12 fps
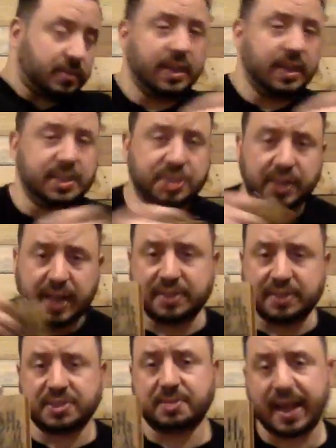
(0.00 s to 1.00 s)
is going to get
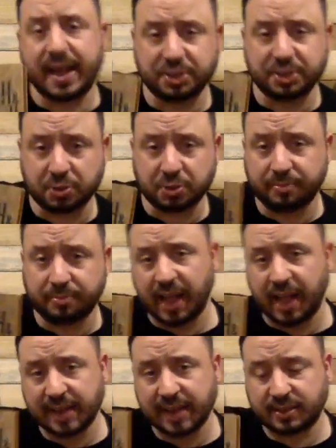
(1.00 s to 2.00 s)
this Mash and Drum
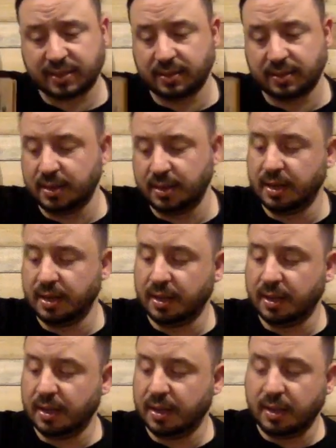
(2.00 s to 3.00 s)
flask.
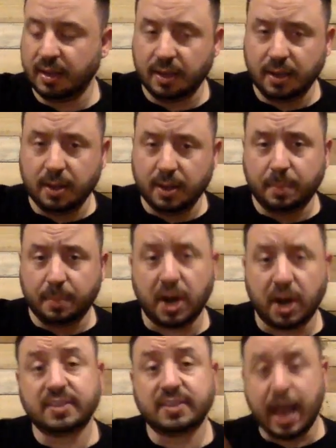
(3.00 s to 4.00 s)
But
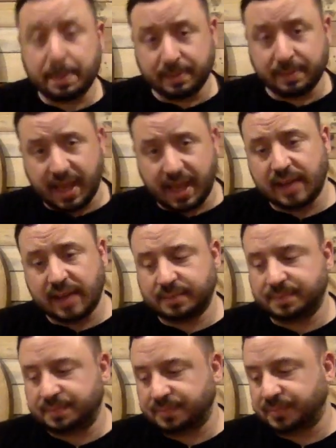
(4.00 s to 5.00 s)
on top of
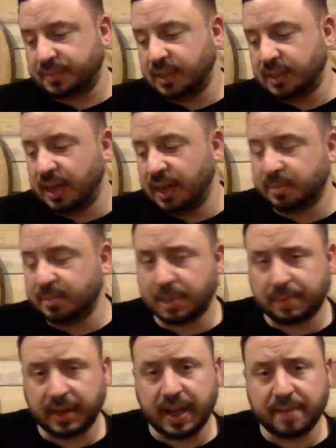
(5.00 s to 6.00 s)
that, Um,
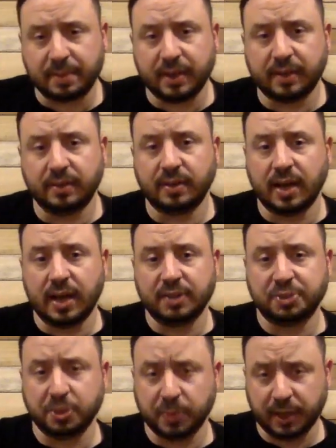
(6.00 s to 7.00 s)
something I've been uh,
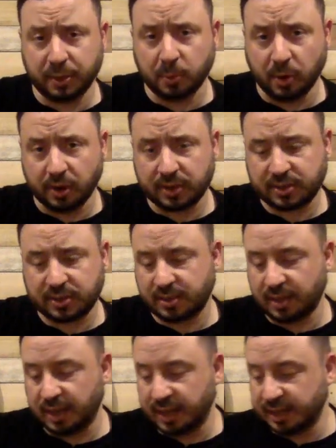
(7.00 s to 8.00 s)
doing in the
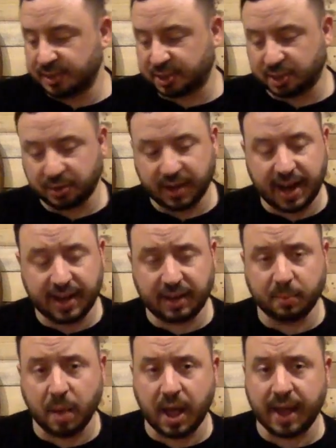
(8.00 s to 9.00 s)
works is
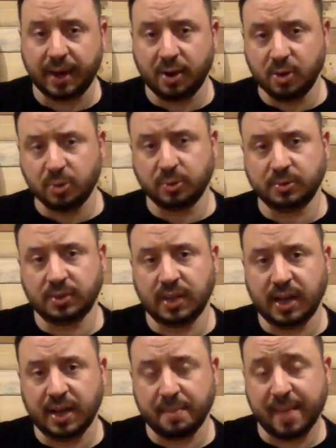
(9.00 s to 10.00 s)
creating my own
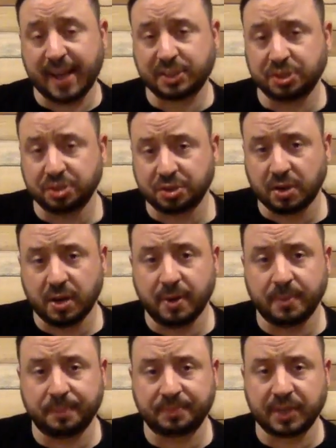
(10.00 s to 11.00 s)
uh, Mash and
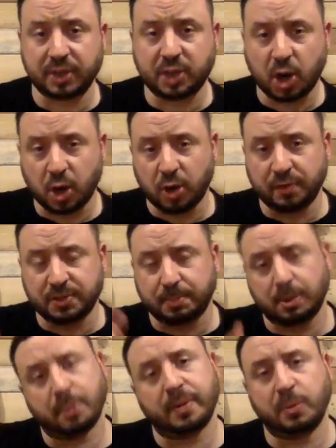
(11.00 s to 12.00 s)
Drum curved
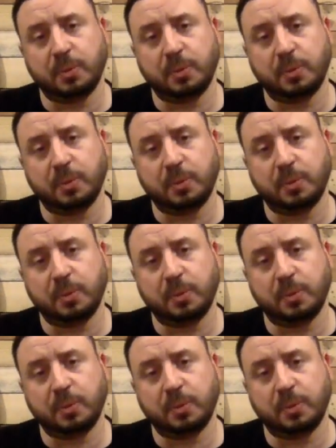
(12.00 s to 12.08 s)
bourbon